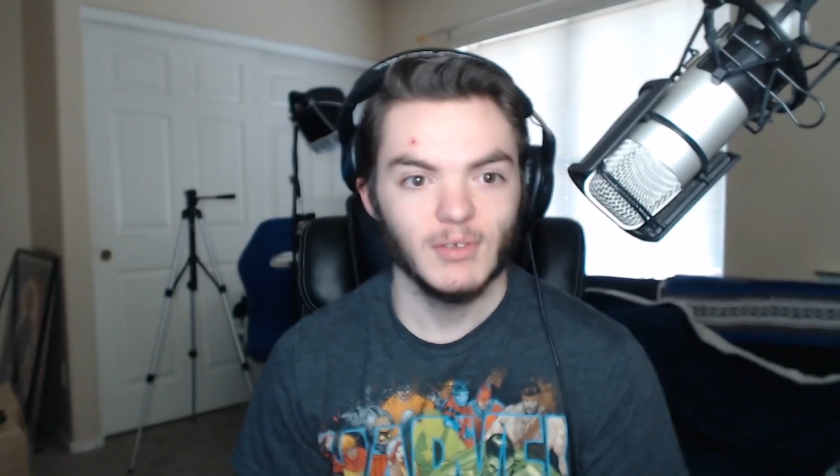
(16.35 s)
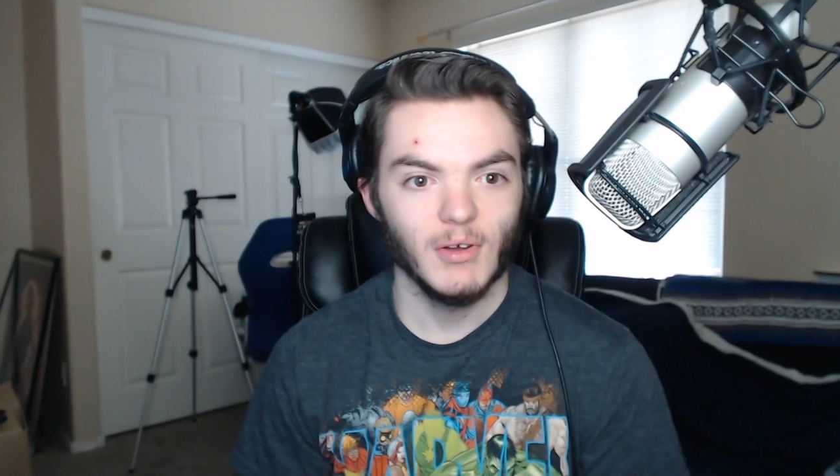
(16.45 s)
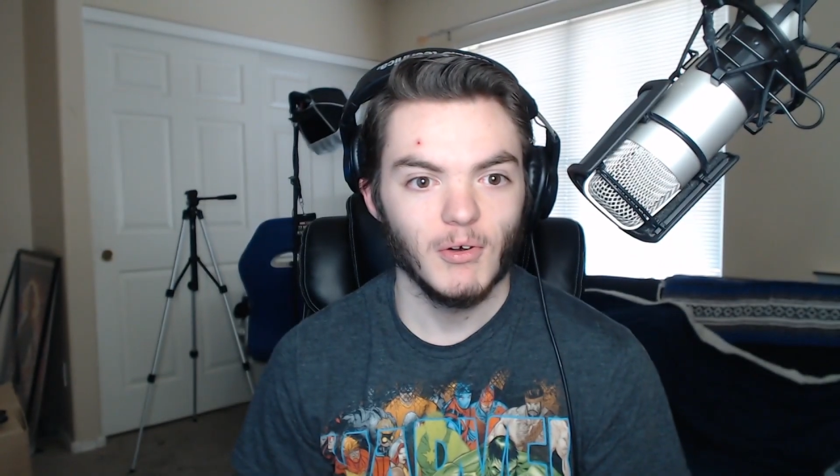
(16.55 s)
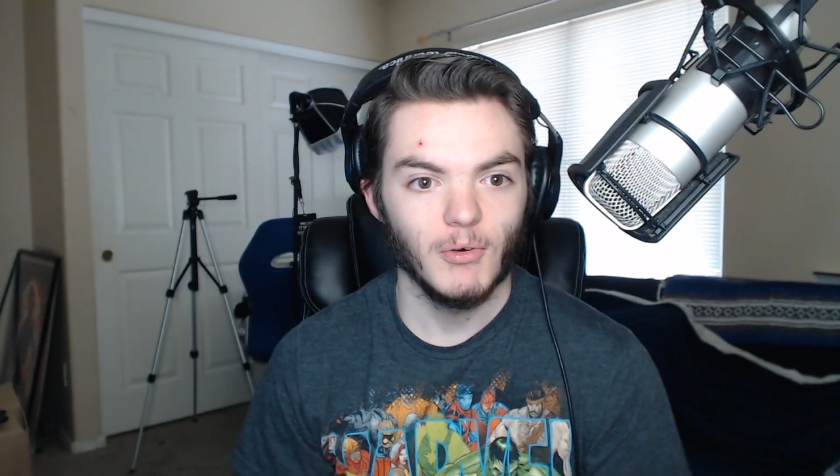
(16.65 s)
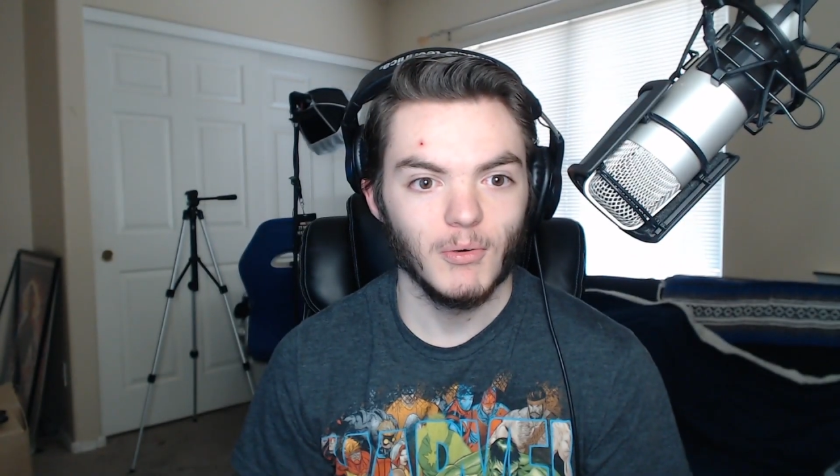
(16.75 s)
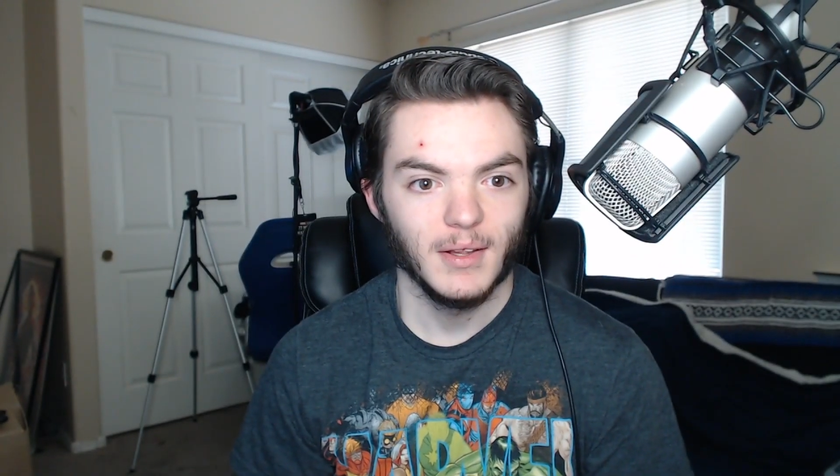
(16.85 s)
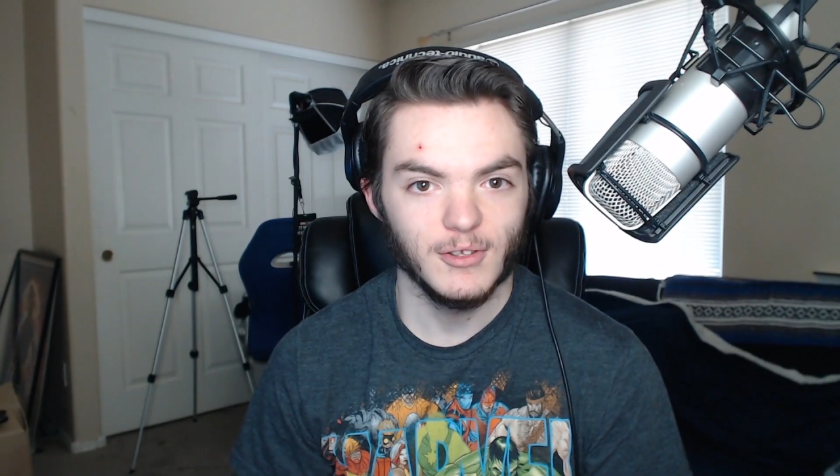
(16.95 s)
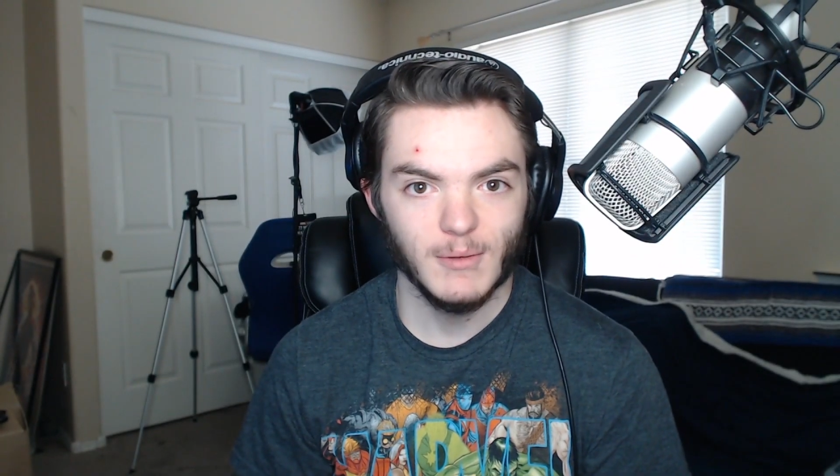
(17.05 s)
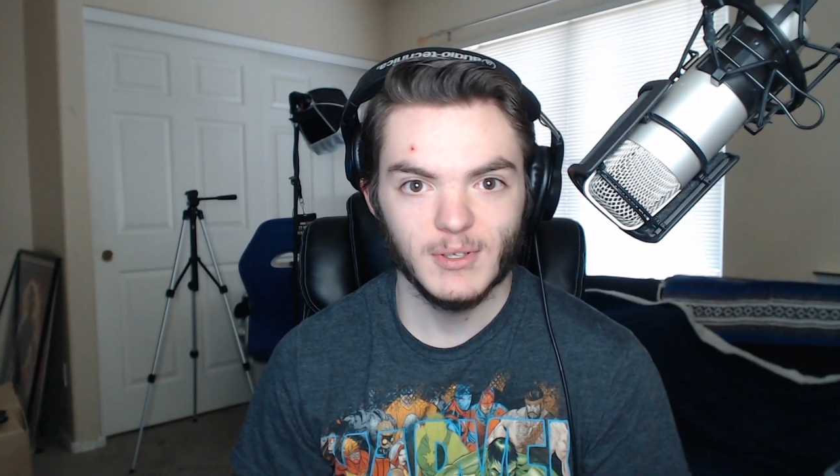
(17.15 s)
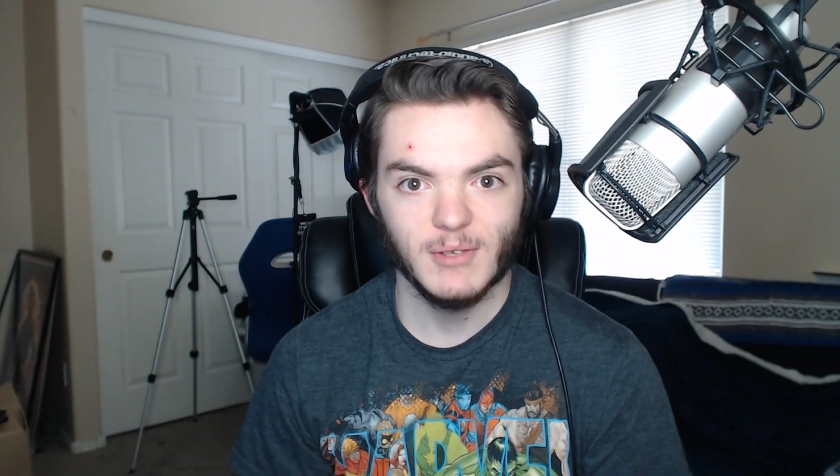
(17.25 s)
so
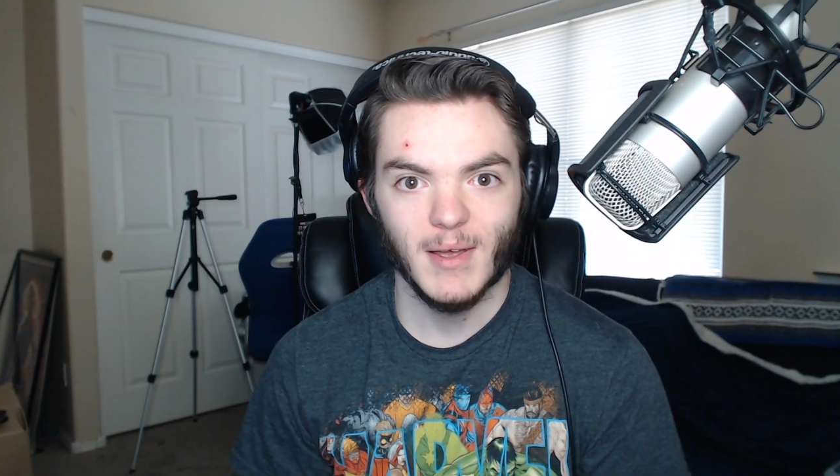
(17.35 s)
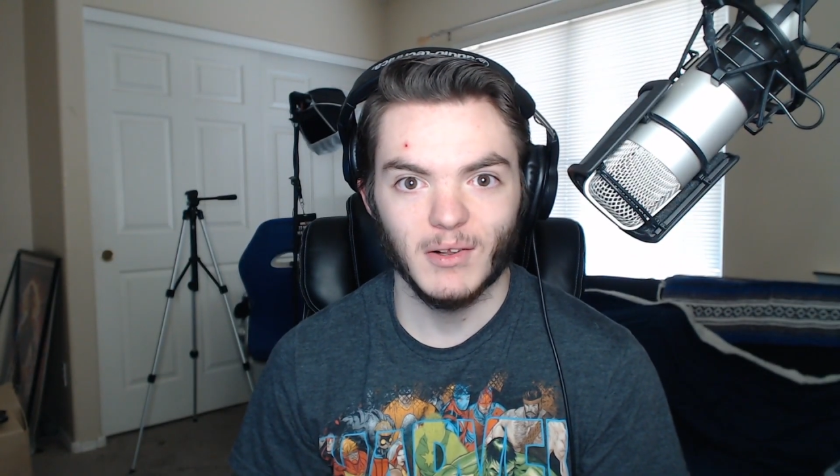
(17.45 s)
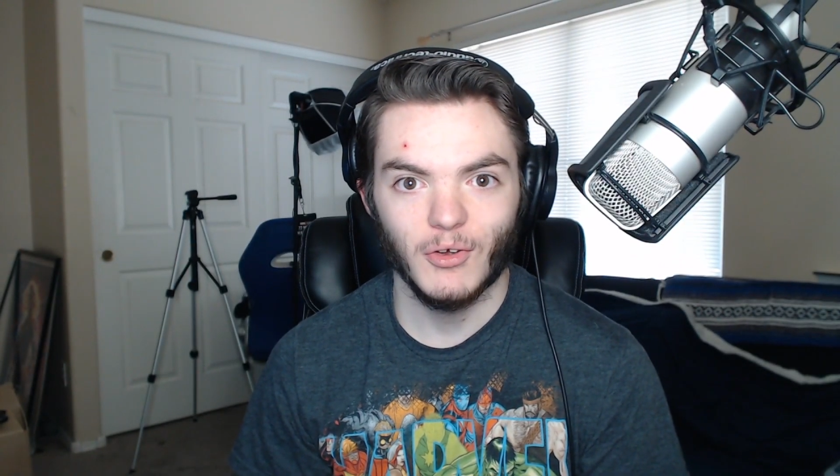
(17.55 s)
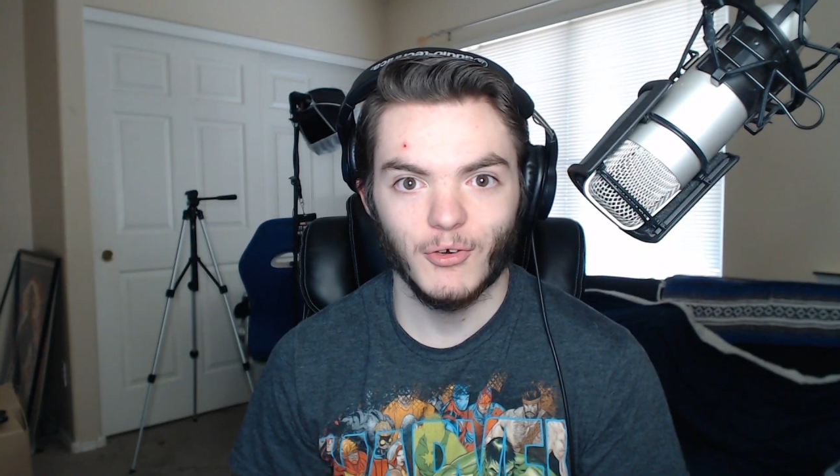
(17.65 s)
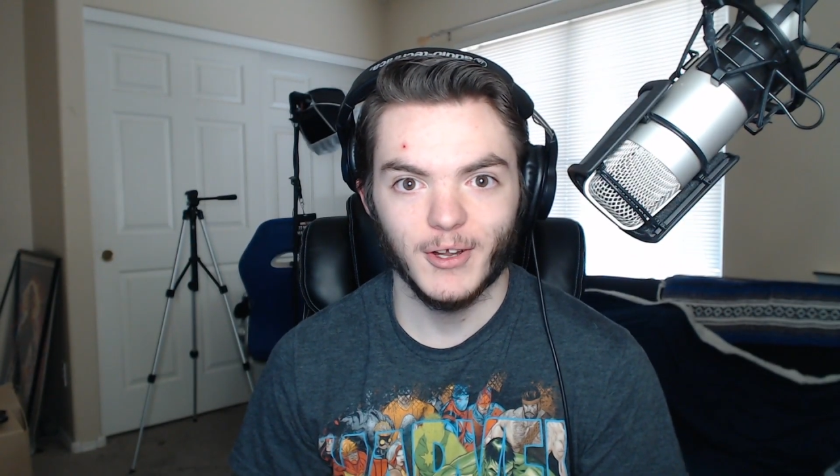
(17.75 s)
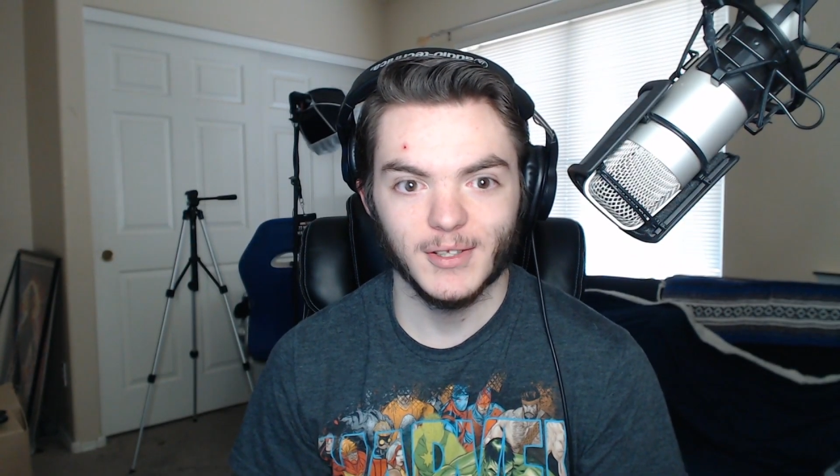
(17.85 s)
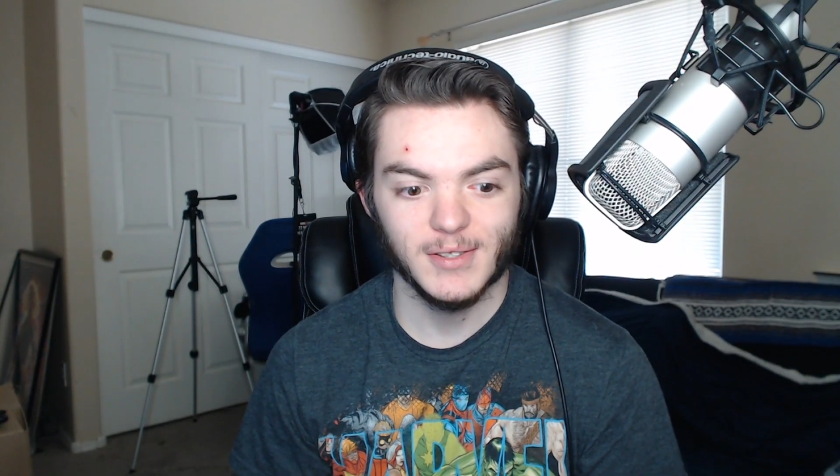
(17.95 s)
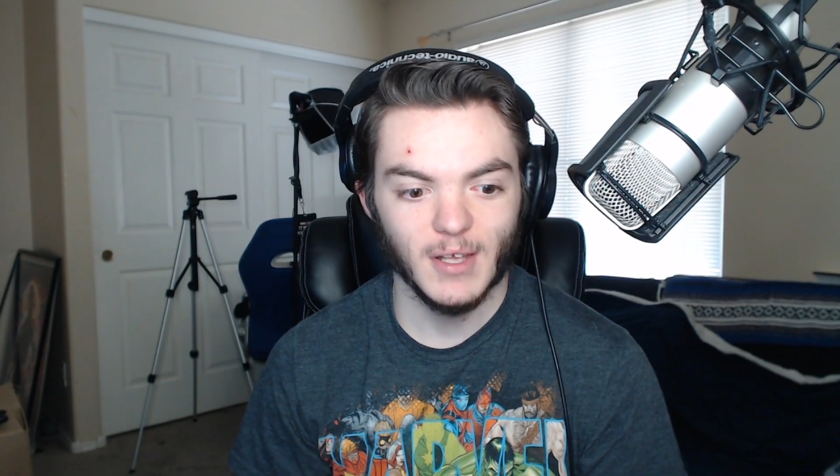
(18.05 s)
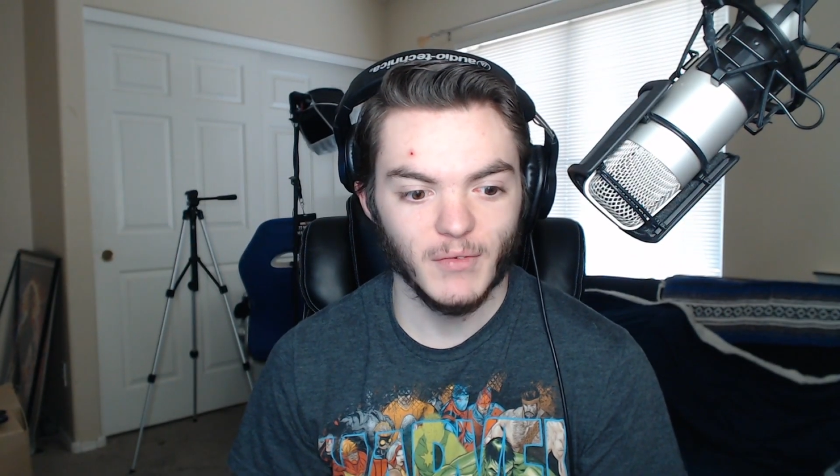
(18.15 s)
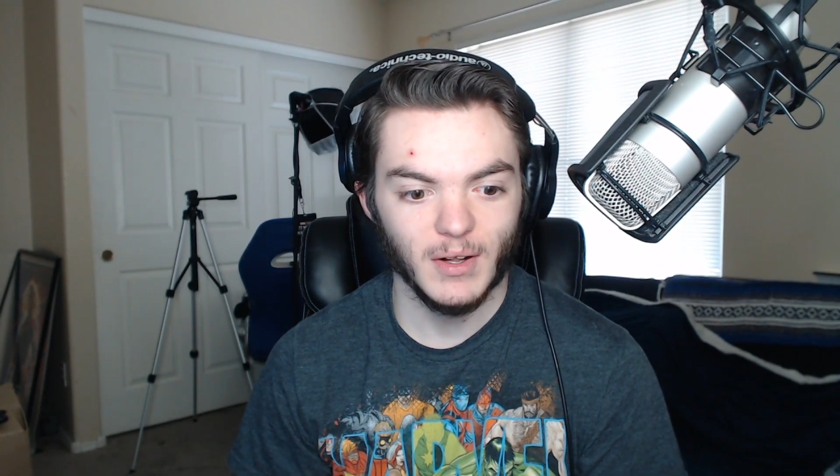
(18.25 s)
there's gonna be some
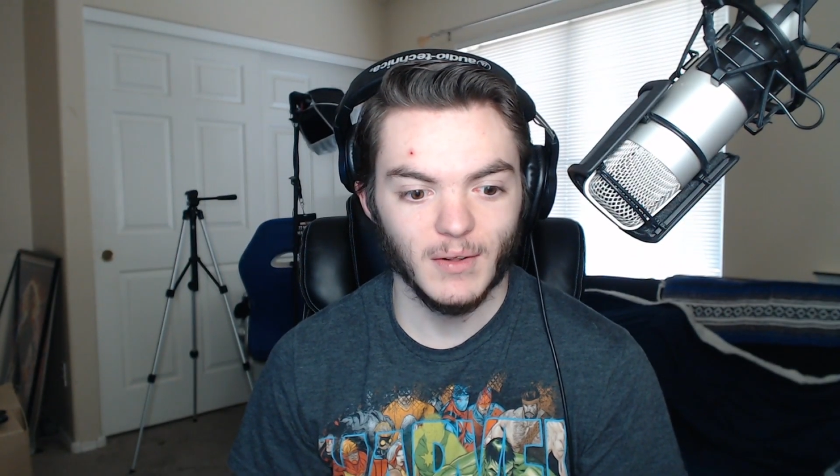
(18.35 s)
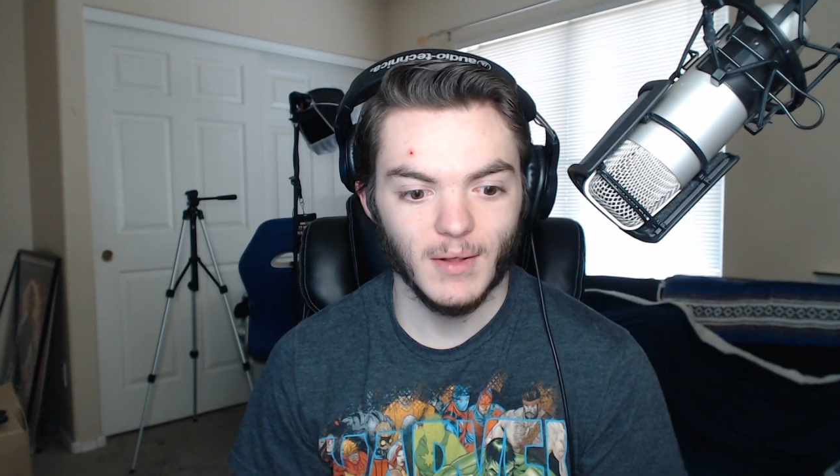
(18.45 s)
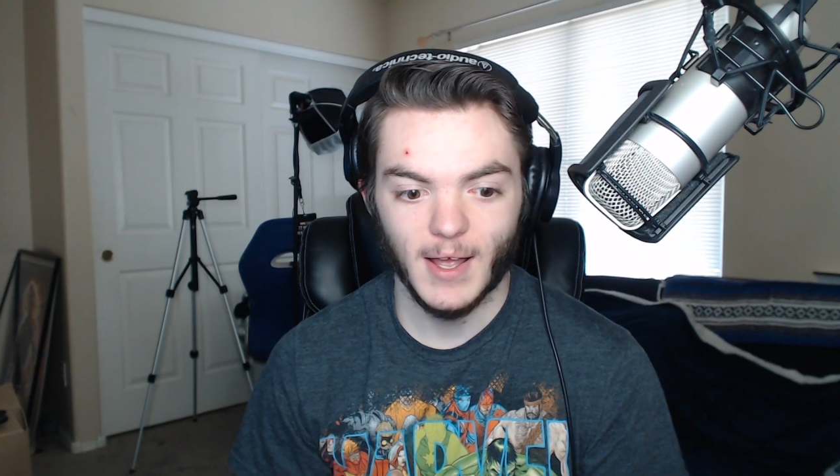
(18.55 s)
Mandalorian stuff in here.